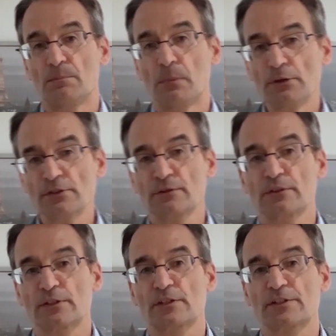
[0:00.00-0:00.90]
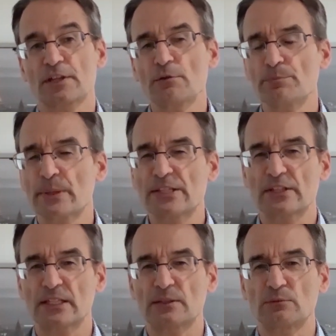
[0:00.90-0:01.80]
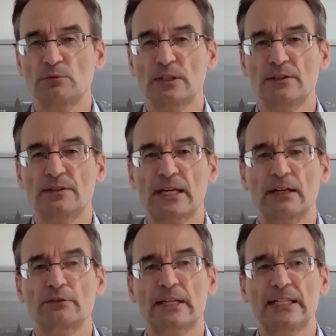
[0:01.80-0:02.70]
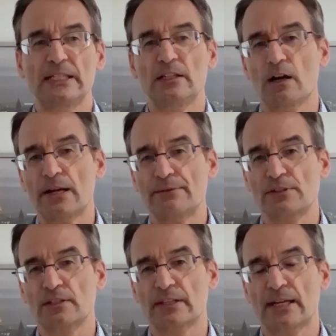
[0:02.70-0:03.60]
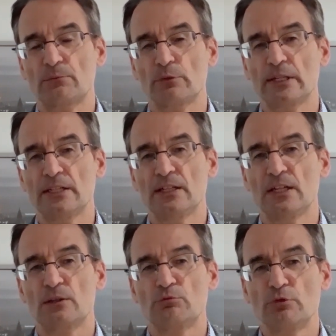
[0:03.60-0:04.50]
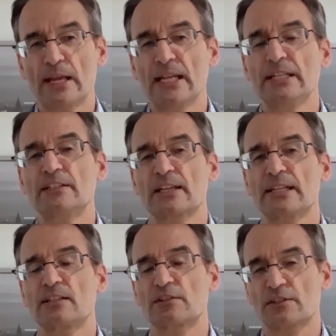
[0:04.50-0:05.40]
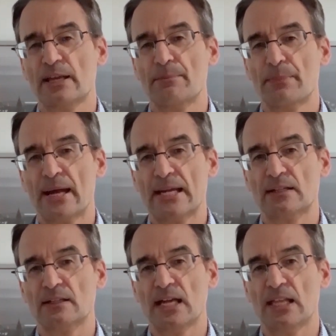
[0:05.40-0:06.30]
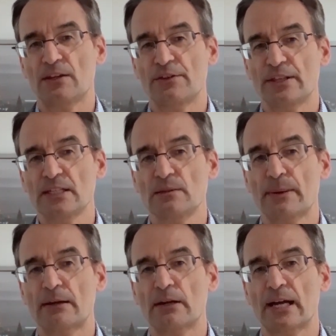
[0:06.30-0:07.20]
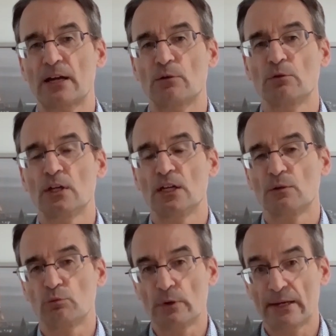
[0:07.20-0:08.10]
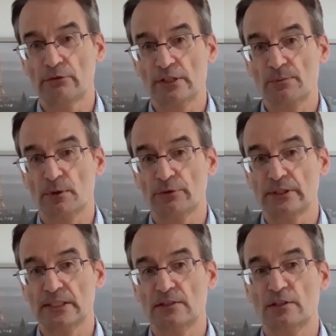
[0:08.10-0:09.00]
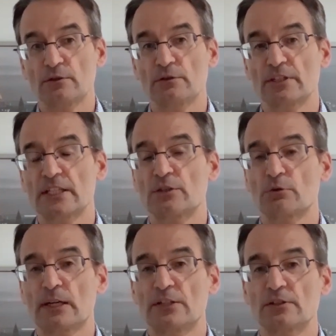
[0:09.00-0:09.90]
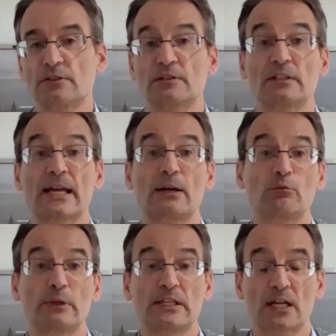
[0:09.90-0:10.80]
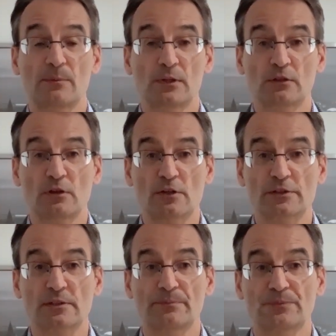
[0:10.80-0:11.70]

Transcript: Most of us are so busy with our daily lives that we rarely take a step back and think about how we're responding to situations and how we come across.